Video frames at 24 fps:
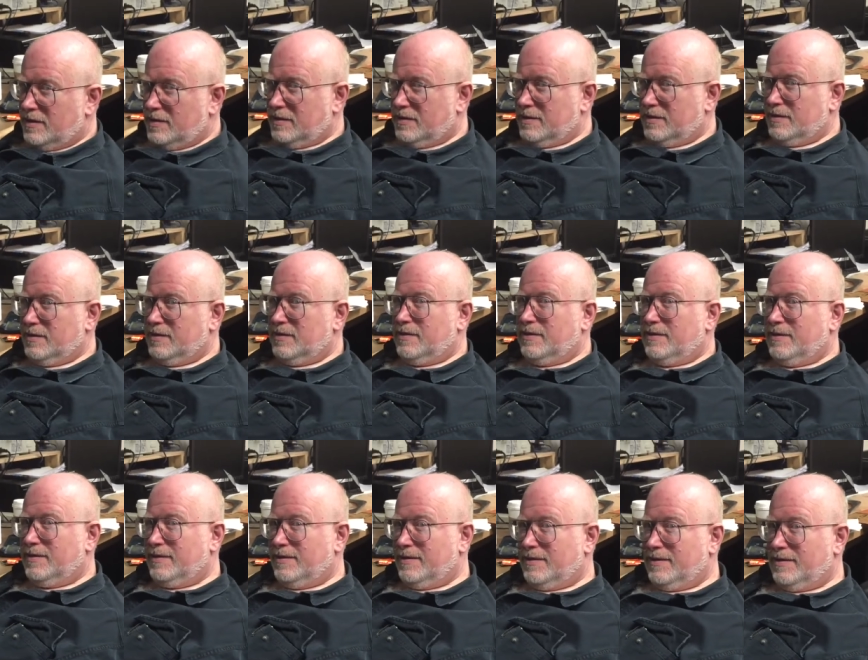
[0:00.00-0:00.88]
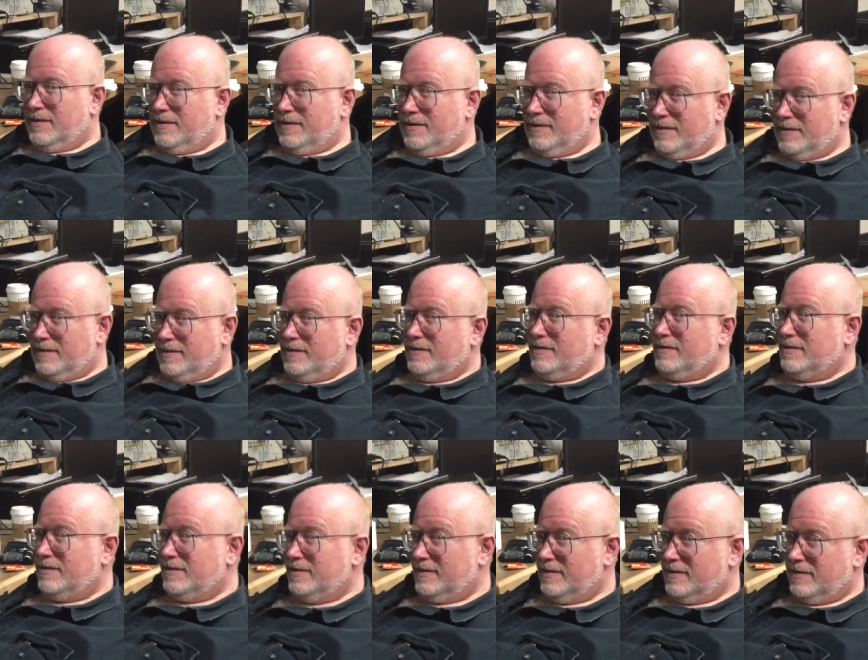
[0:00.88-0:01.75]
Until I showed up?
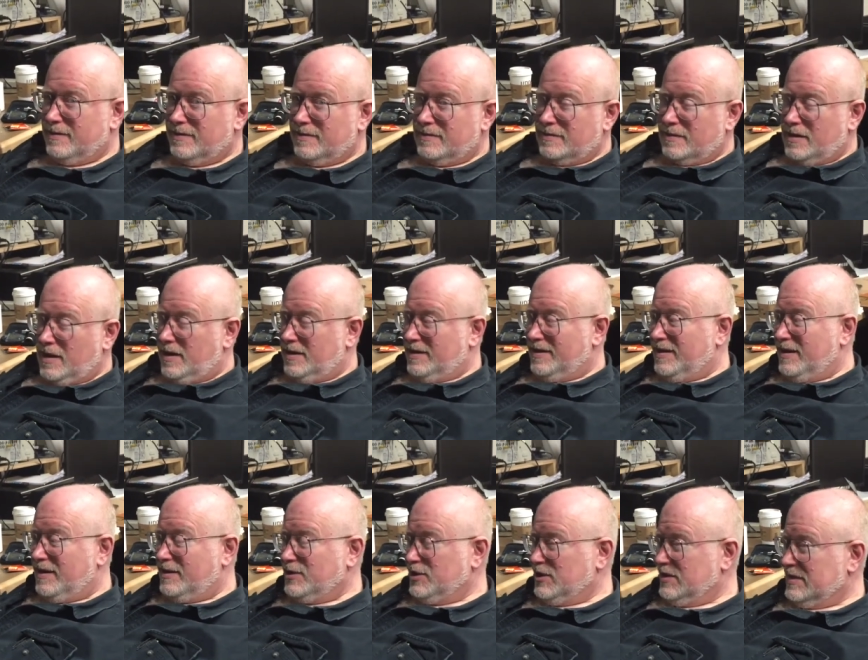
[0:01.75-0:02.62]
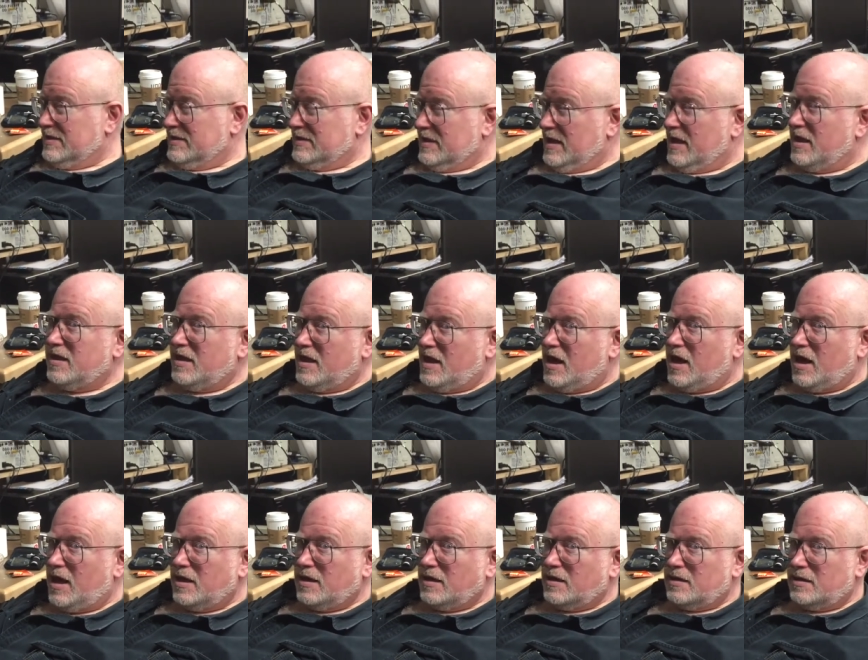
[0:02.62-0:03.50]
can actually say
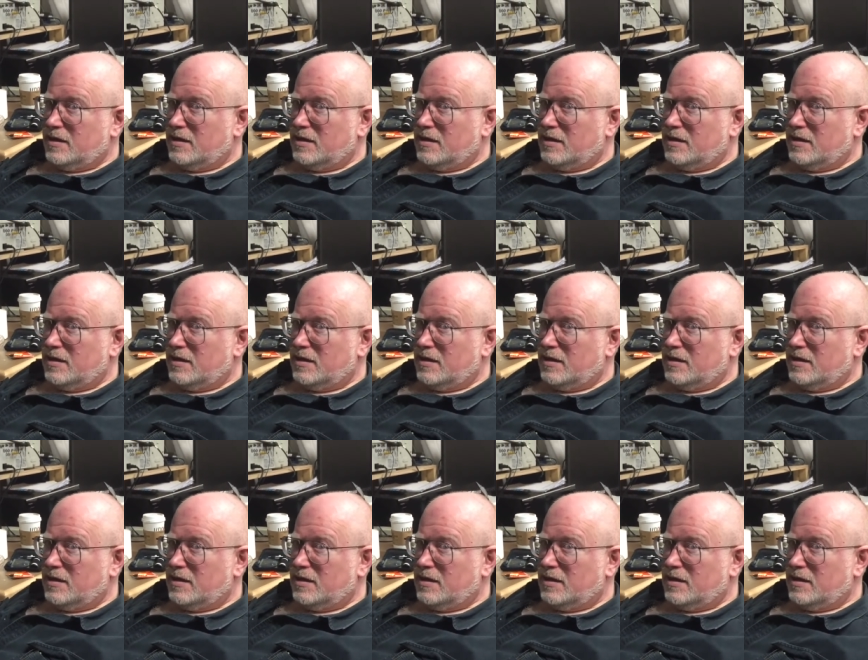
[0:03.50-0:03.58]
that.